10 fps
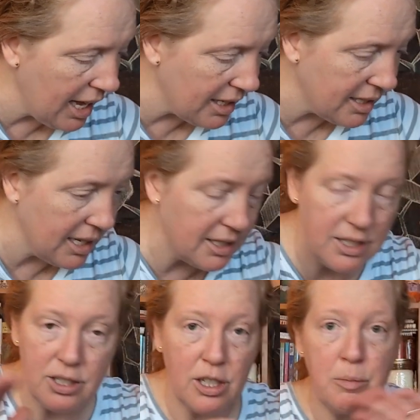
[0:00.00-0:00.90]

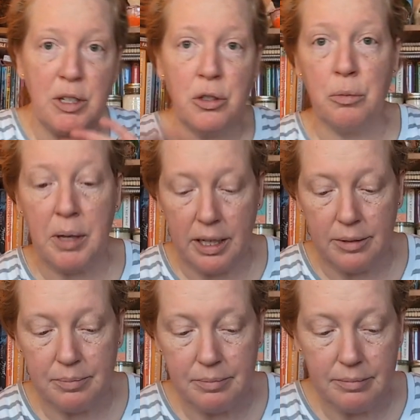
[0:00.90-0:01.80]
It's just going to be too big.
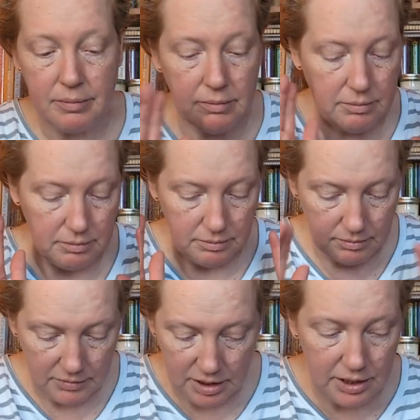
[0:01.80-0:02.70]

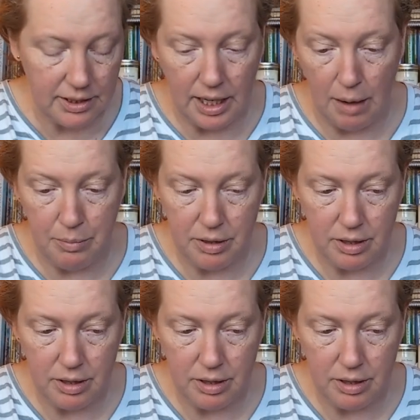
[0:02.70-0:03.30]
Just stop.